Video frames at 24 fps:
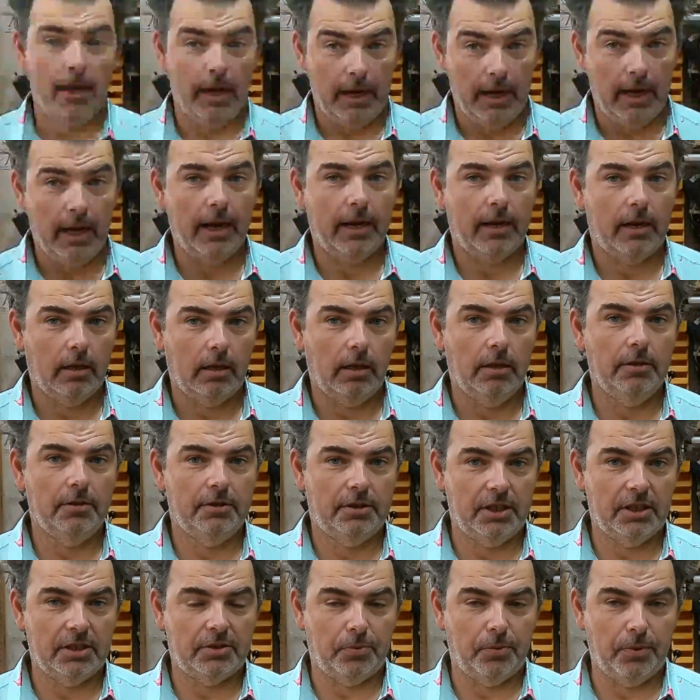And that concludes
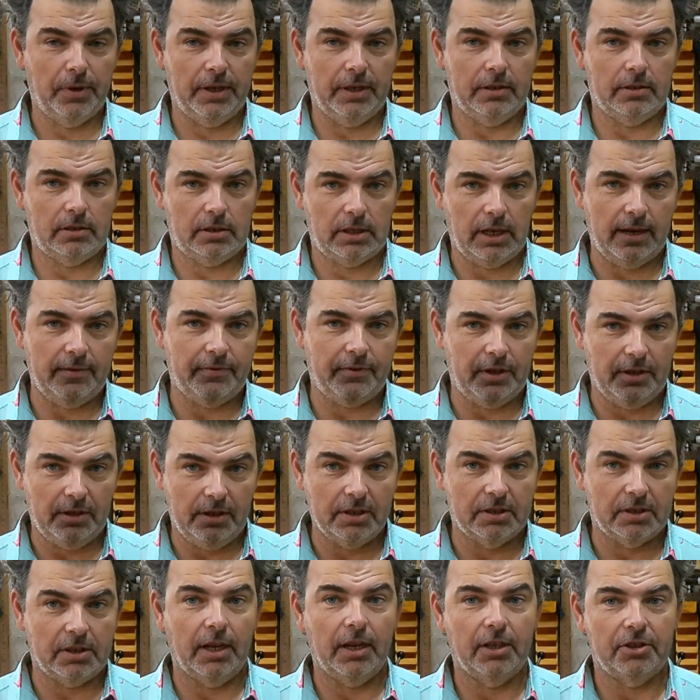this week's safety
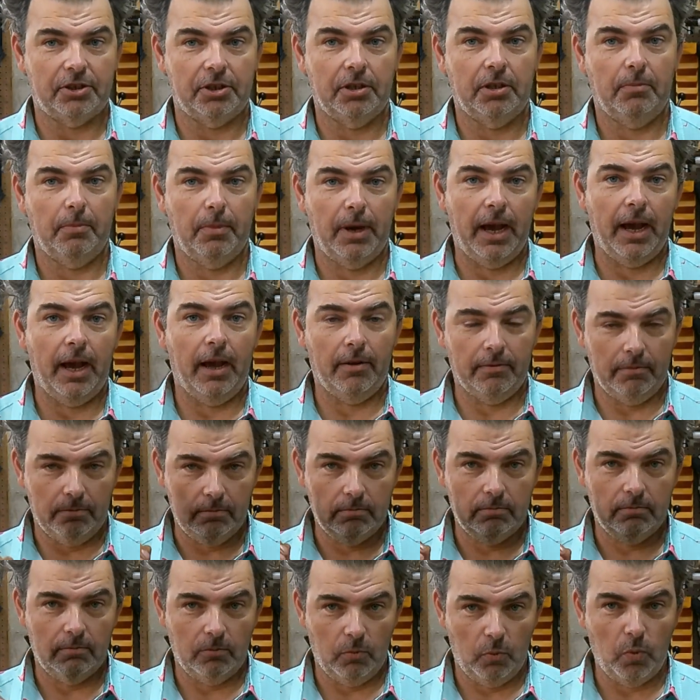discussion about
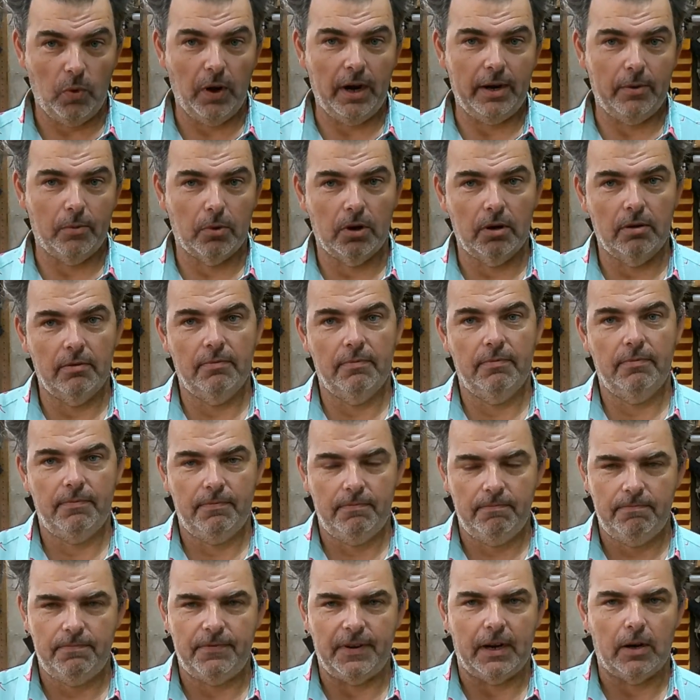wayward
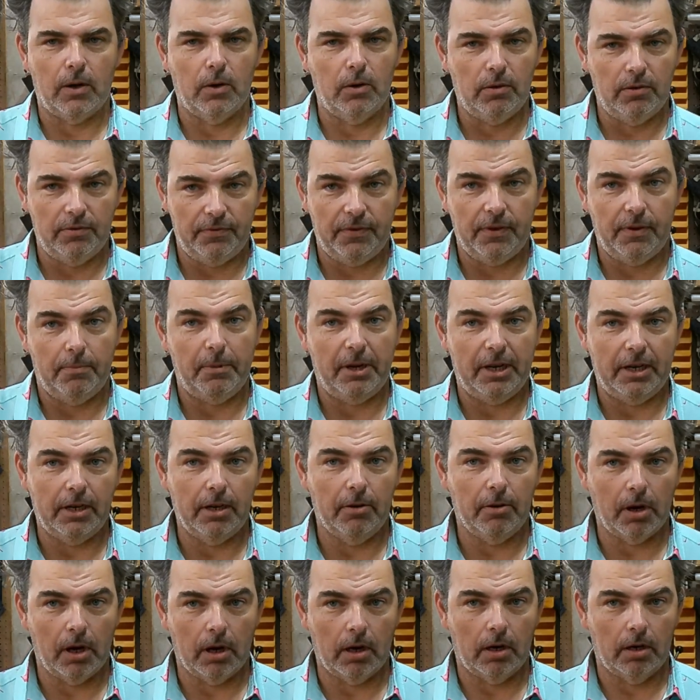feral
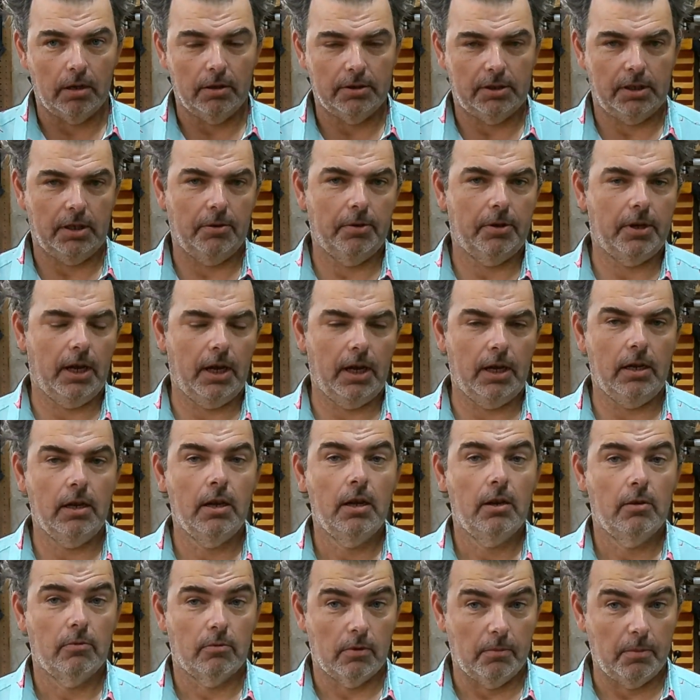flamingo herds, okay?
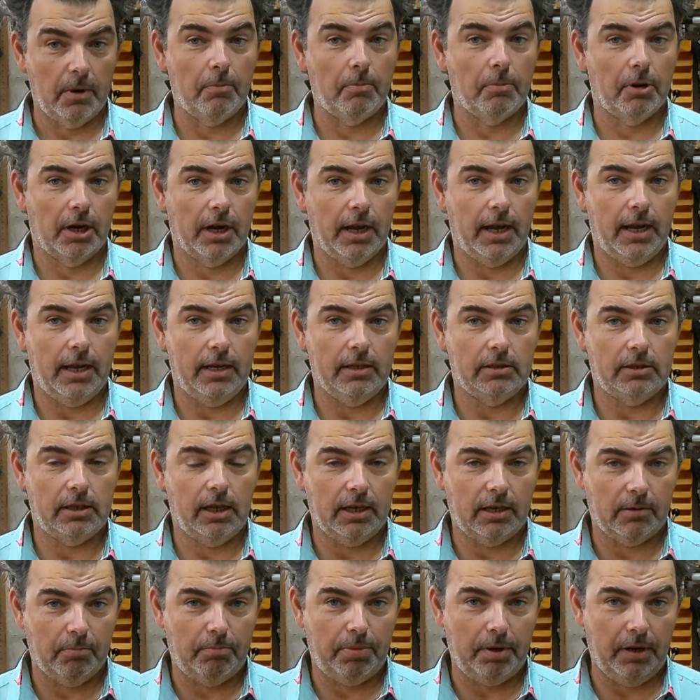Remember, guys, they
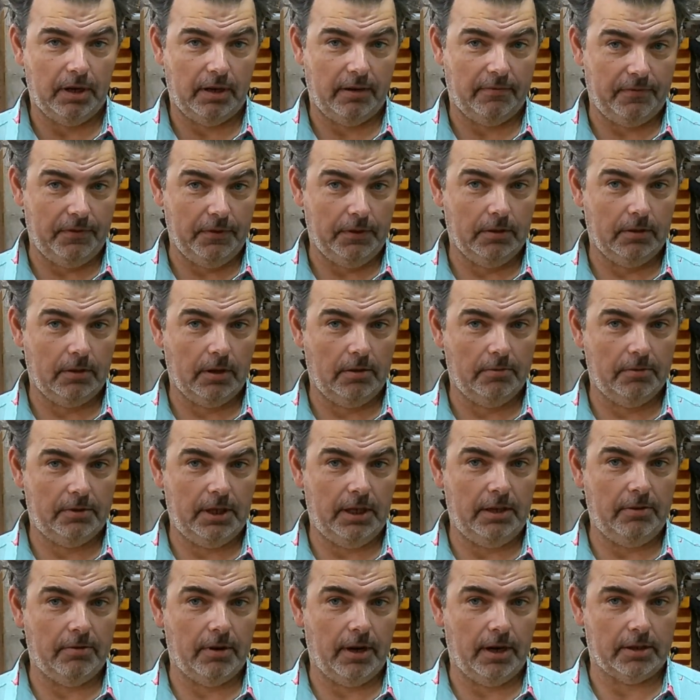can pick a full-grown
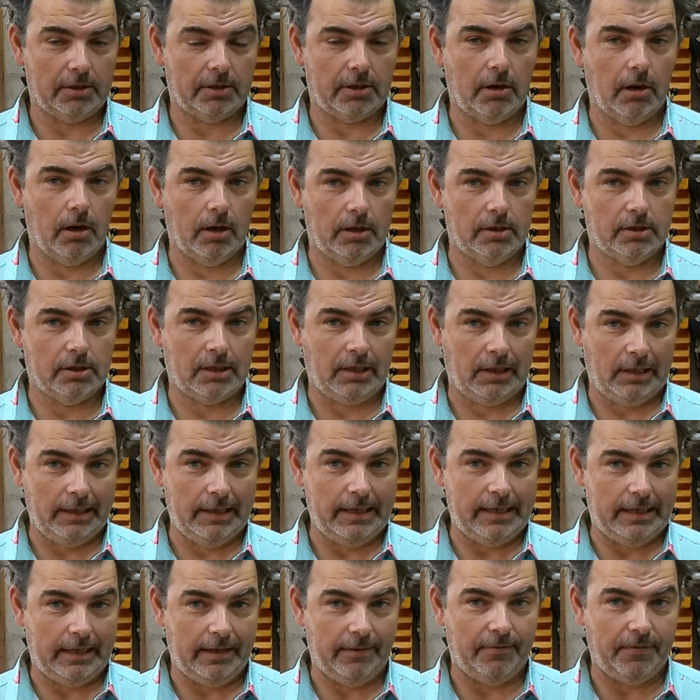T-Rex carcass
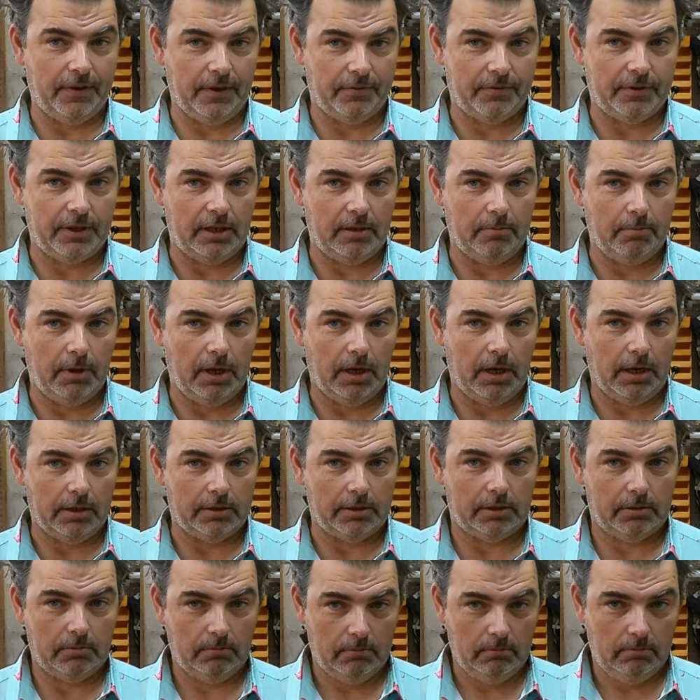clean in 15
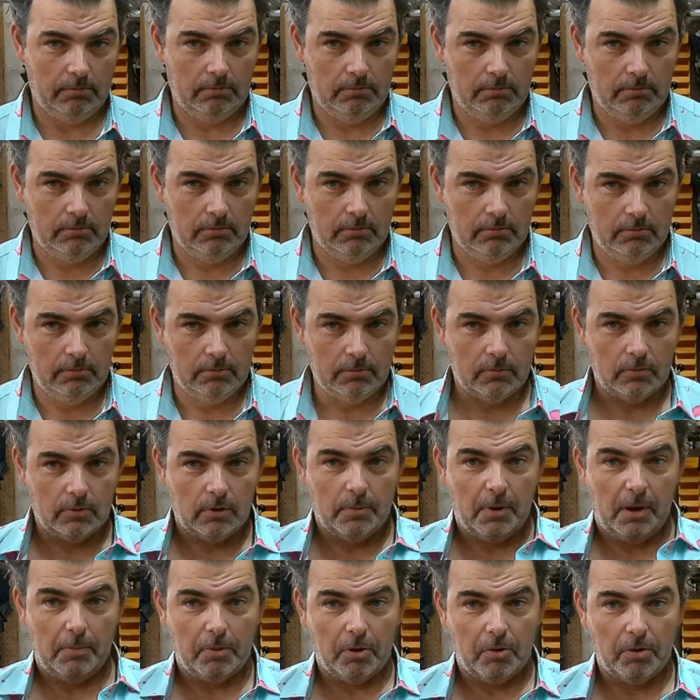minutes.
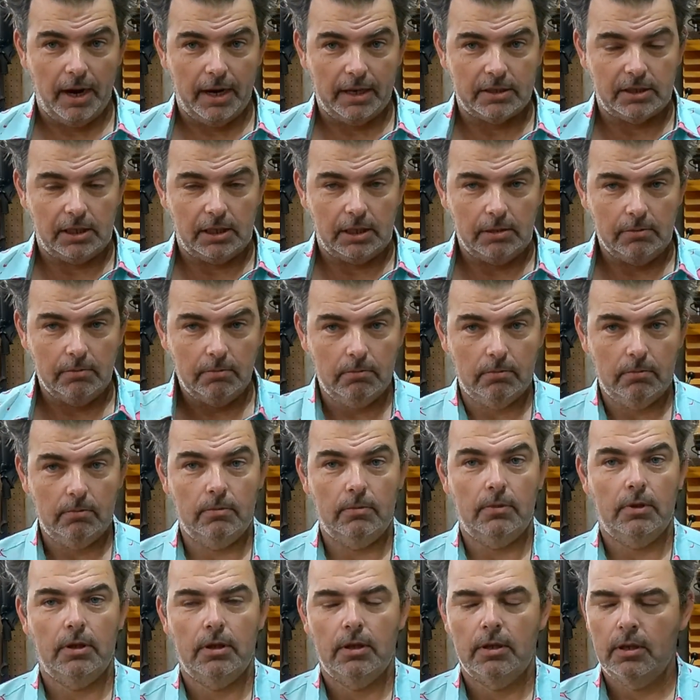Remember, Rexy?
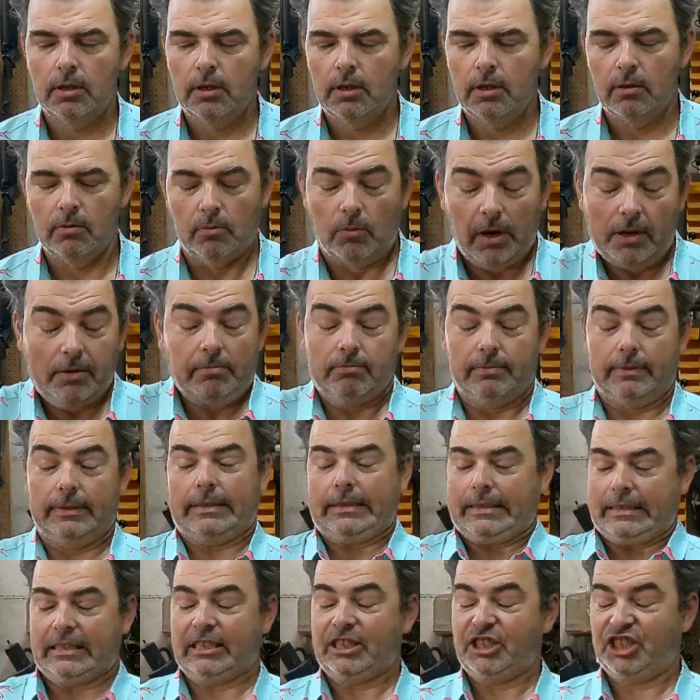Wait,
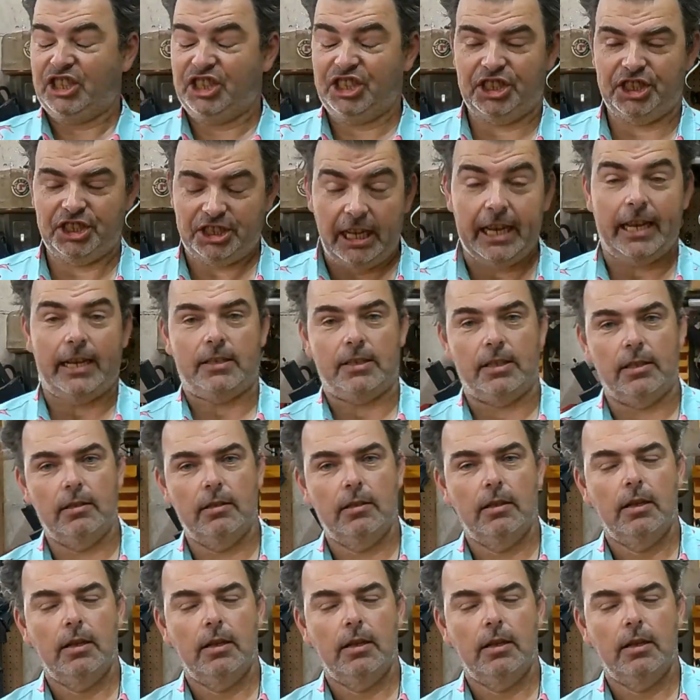shit!